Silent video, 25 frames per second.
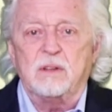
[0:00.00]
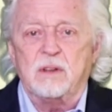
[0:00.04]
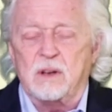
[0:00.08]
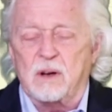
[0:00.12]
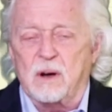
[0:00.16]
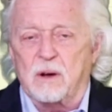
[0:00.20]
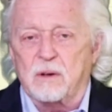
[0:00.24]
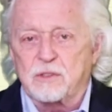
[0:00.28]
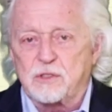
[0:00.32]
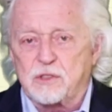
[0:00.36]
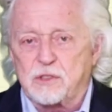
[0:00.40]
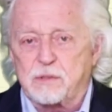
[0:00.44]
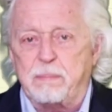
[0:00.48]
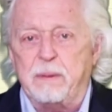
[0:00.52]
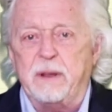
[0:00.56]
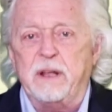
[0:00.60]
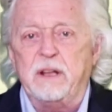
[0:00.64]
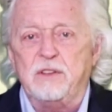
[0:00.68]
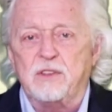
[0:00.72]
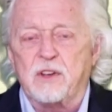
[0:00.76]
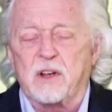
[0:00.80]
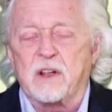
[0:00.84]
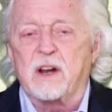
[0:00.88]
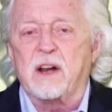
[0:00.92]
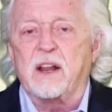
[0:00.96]
you know,
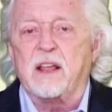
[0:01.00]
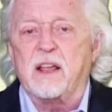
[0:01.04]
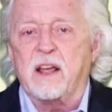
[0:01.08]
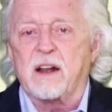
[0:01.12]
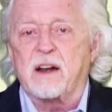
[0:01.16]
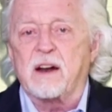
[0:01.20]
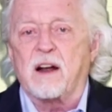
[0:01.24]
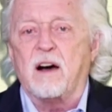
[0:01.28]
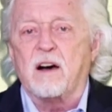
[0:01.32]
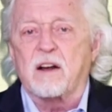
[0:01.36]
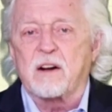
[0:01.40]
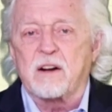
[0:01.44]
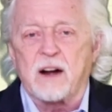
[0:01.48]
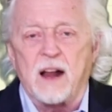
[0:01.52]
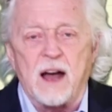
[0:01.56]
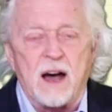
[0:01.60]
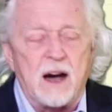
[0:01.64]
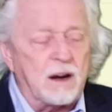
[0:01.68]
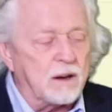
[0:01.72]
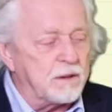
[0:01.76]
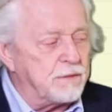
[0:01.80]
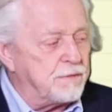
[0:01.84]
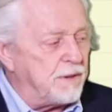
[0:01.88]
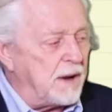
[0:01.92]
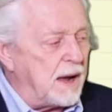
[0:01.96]
speed, you're going to get a
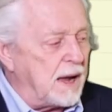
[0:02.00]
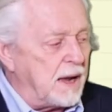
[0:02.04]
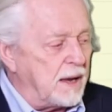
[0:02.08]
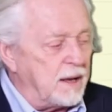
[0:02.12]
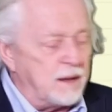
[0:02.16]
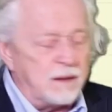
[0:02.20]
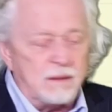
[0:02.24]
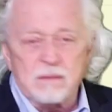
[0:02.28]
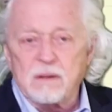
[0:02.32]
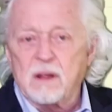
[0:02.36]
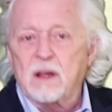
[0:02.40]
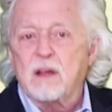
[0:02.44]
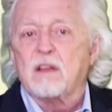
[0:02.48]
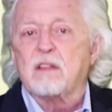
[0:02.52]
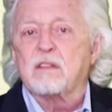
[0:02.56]
$100 fine,